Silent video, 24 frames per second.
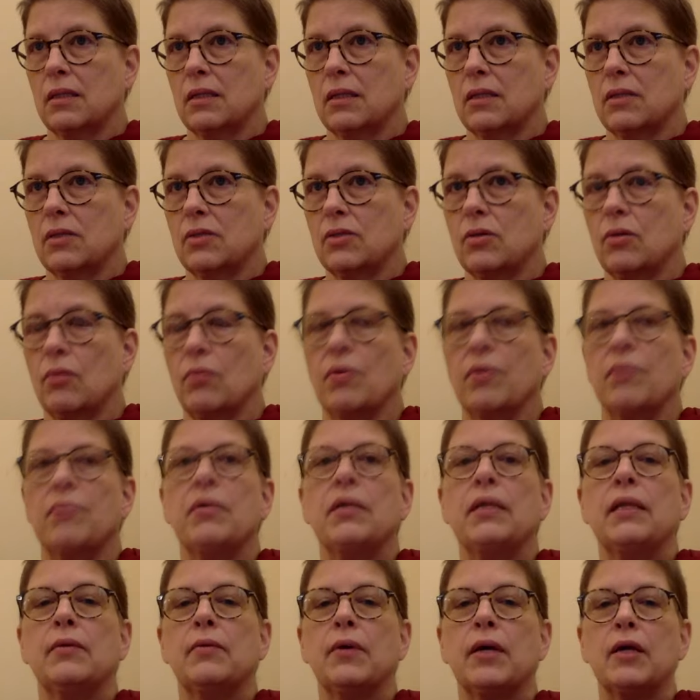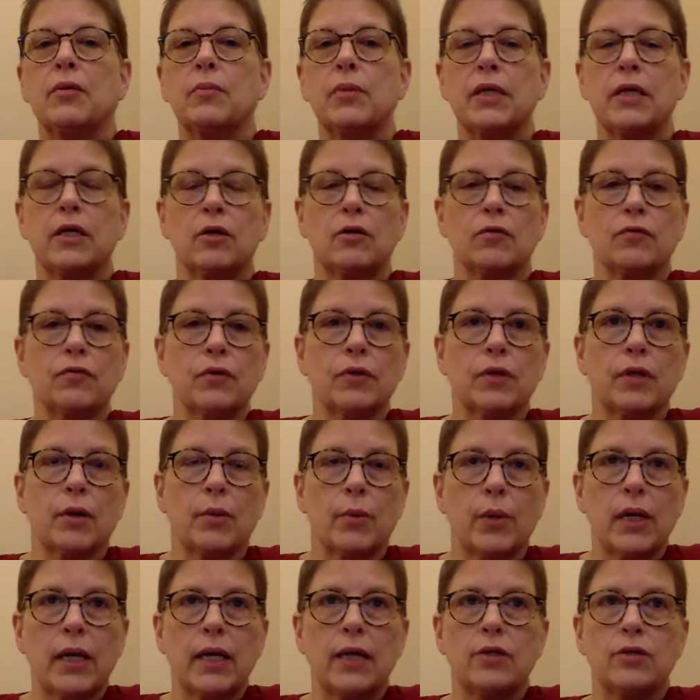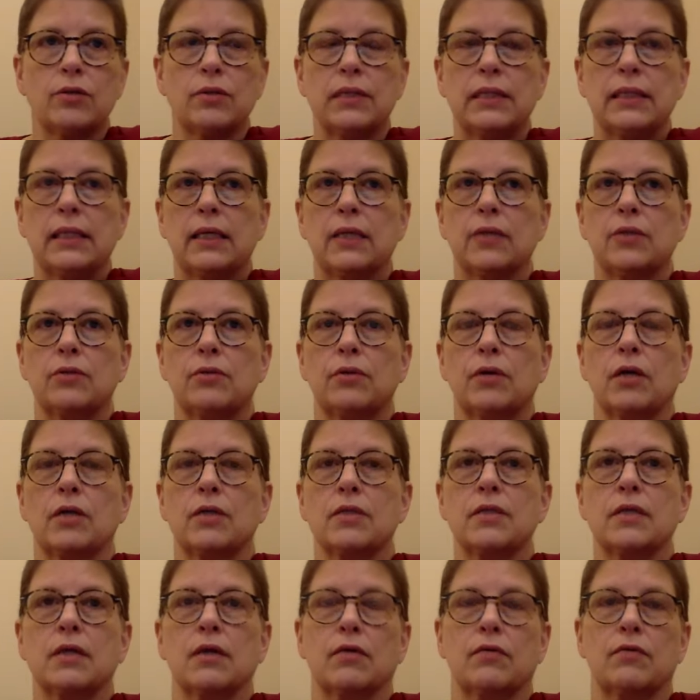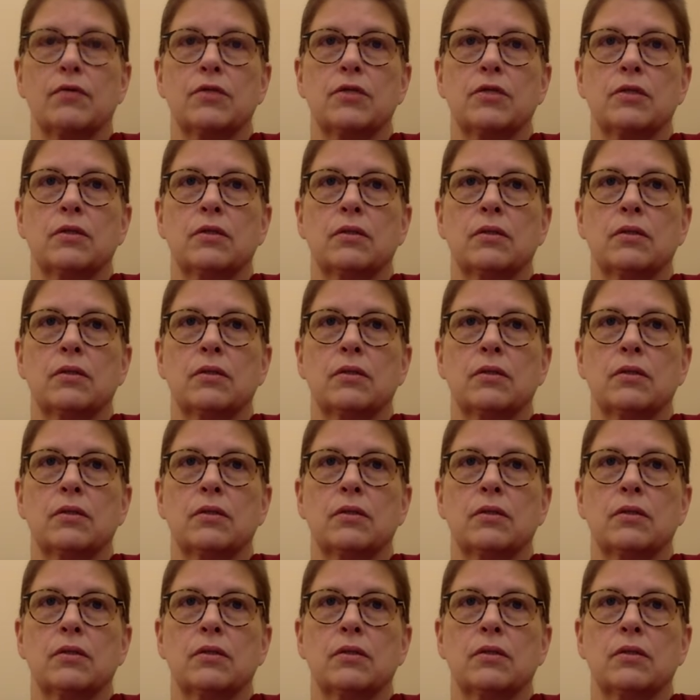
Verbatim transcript: So we really want to be careful that we're not doing that to ourselves.